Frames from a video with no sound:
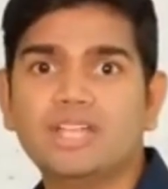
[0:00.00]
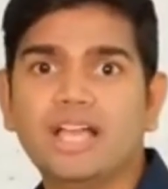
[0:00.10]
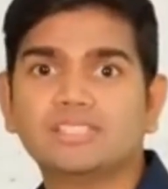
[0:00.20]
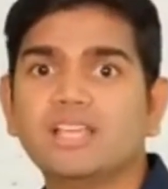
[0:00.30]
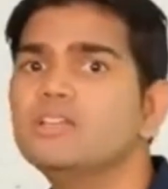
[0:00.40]

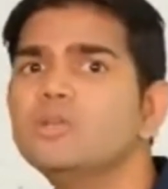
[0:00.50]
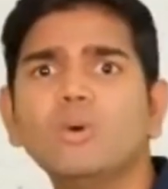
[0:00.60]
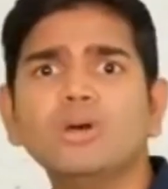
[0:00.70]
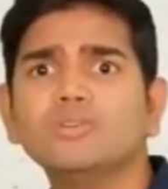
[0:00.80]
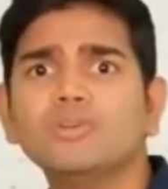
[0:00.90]
does.
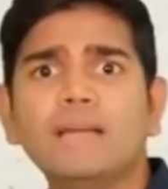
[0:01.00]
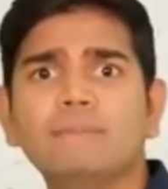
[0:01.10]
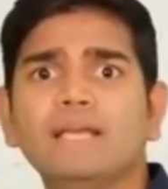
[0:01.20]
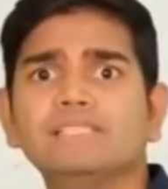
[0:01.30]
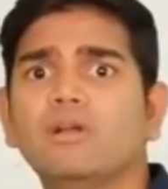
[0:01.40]
No other
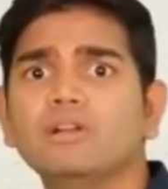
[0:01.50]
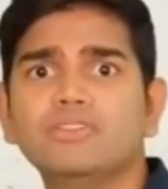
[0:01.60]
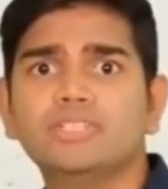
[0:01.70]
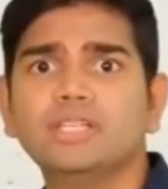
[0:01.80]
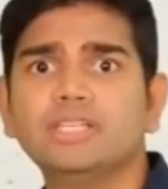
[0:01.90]
app has
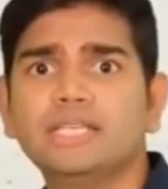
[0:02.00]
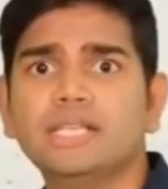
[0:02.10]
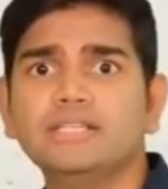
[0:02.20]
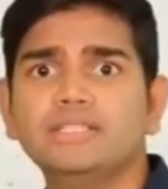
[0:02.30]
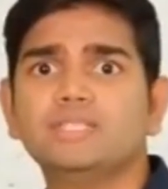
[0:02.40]
artificial
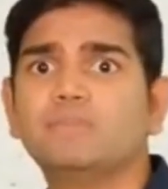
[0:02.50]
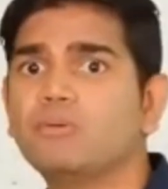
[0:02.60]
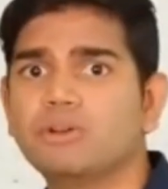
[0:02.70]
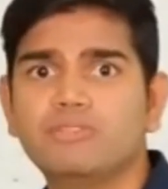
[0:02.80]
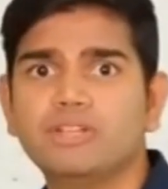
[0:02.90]

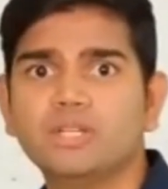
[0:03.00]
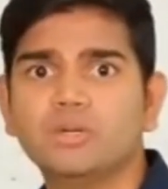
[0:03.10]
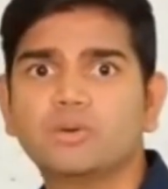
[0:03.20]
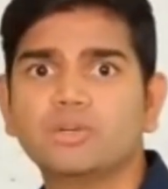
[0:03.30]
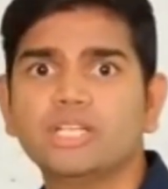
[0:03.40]
intelligence-powered video
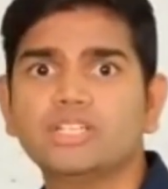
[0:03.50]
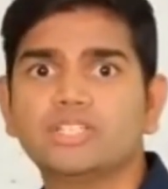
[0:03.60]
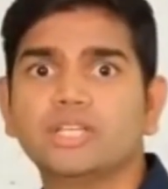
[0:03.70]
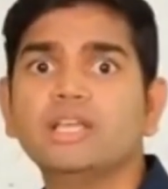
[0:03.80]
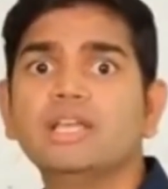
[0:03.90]

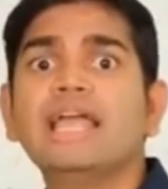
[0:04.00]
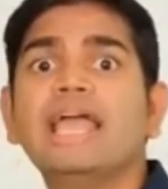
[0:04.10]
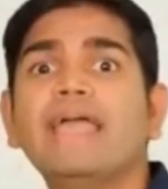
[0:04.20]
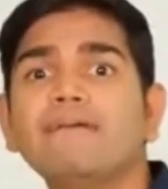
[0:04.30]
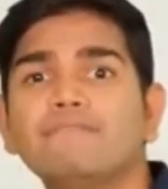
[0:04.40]
creation.
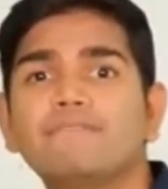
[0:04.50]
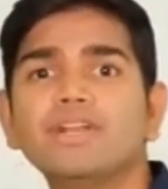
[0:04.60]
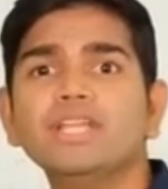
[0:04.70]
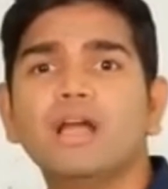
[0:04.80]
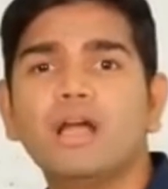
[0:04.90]

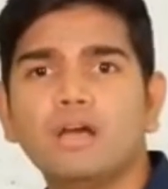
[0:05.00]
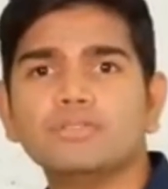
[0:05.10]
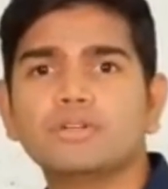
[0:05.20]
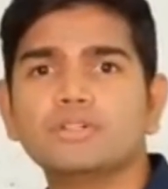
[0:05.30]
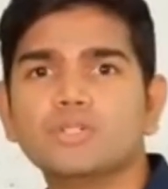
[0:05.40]
Every
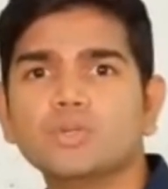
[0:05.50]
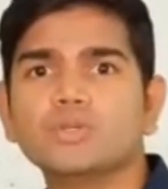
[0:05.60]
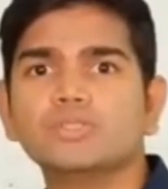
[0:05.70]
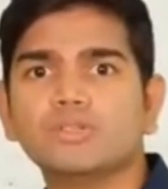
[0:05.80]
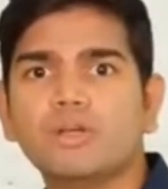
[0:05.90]
other
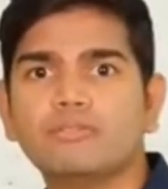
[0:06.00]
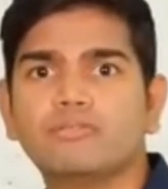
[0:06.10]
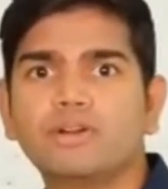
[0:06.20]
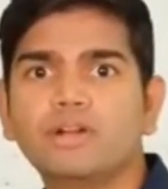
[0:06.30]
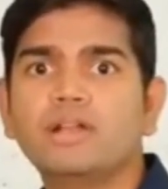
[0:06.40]
doodle
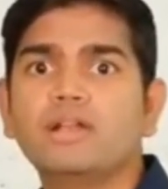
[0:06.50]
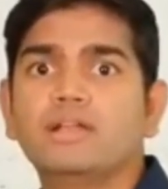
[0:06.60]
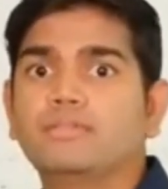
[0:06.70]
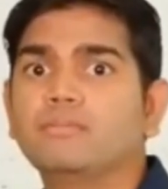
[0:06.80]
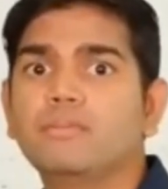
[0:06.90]
software
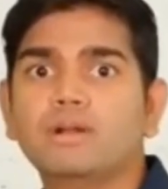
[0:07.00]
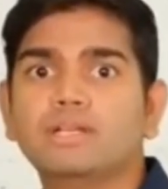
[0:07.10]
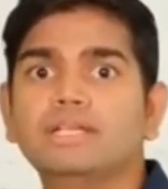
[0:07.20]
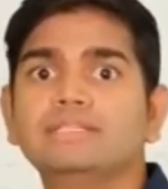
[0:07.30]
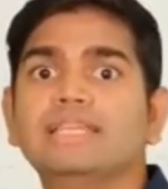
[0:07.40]
in the
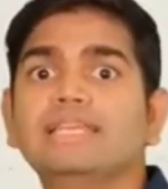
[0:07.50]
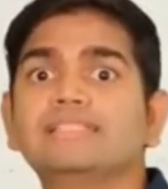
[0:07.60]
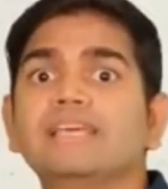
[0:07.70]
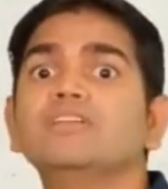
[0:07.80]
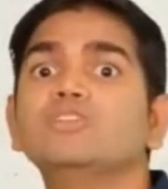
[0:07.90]
market
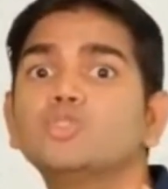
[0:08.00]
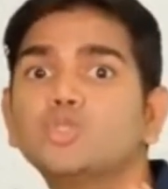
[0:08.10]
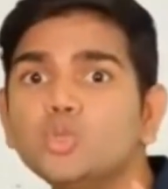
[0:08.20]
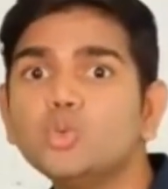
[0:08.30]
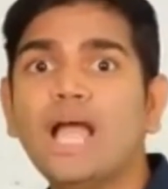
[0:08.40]
takes
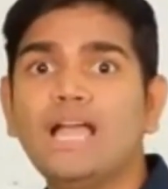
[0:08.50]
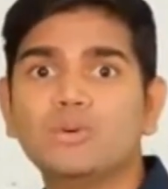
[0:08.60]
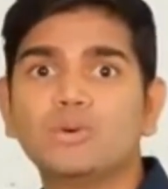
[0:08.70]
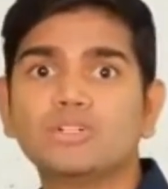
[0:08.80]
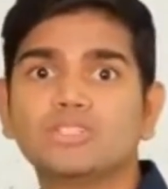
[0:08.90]
two
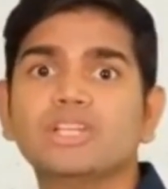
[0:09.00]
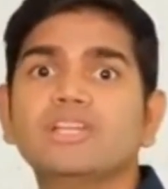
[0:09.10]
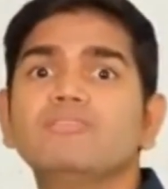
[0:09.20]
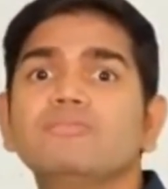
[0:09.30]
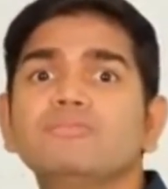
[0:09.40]
hours
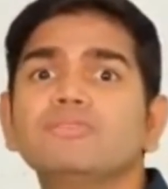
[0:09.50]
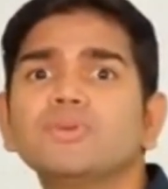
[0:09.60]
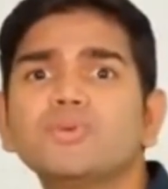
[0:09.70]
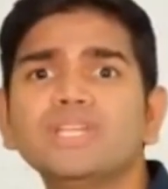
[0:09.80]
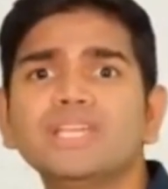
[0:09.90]
to
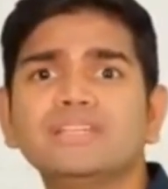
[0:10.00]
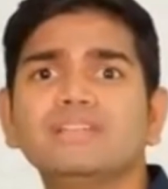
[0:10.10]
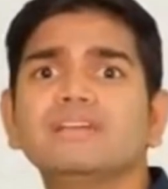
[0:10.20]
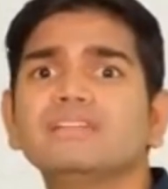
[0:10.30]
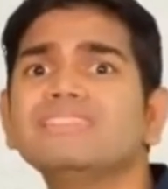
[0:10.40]
create
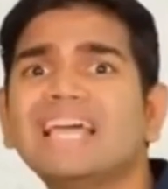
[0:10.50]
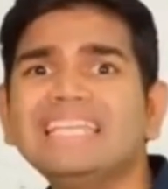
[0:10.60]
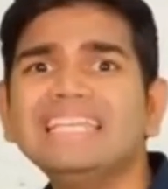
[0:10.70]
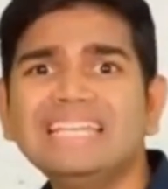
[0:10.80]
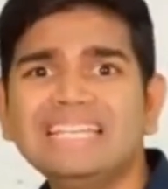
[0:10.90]
a
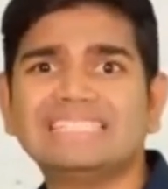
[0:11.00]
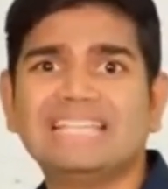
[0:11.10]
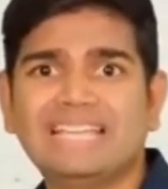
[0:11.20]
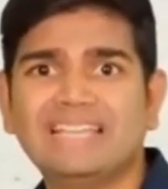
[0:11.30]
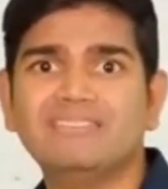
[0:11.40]
ninety
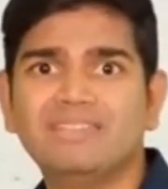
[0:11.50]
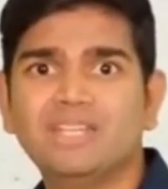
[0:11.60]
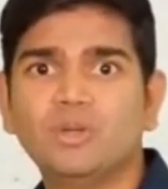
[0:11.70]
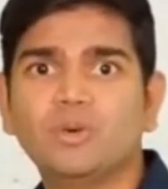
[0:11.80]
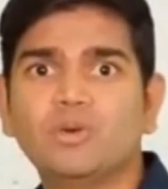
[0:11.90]
second
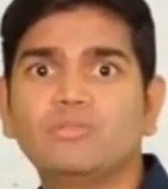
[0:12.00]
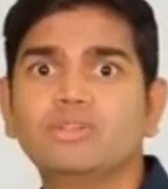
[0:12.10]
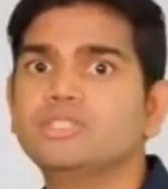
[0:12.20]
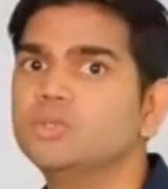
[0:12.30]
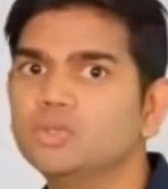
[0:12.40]
video.
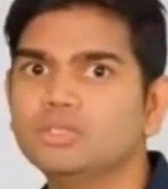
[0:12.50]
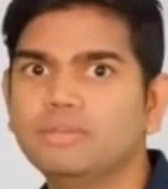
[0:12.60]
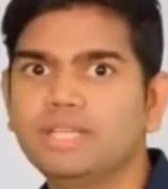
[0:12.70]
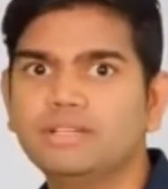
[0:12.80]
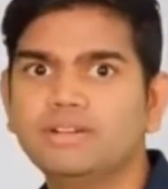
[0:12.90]
With
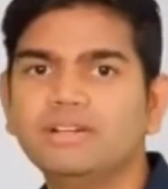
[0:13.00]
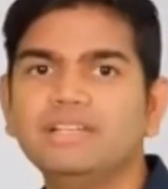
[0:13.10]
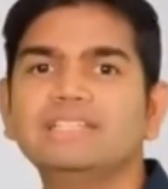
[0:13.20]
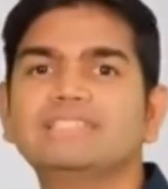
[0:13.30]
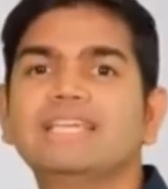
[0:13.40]

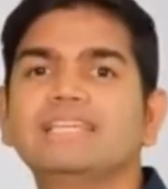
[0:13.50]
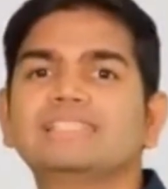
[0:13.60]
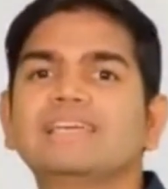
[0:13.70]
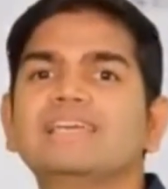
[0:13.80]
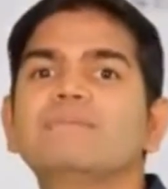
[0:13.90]
DoodleMaker, it
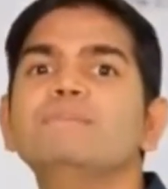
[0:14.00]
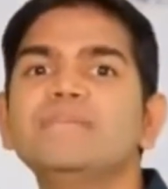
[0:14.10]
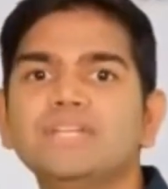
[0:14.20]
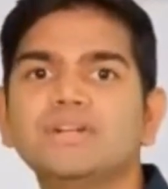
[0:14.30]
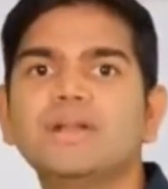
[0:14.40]
takes
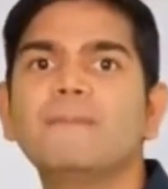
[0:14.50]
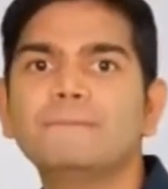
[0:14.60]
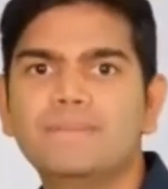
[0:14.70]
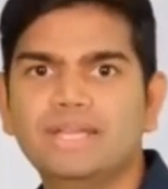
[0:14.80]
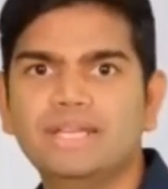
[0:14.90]
mere
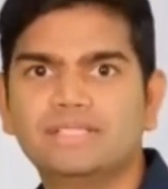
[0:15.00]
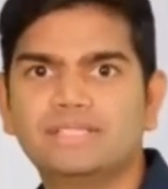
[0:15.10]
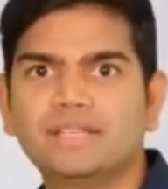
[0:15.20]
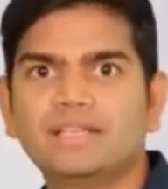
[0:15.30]
minutes.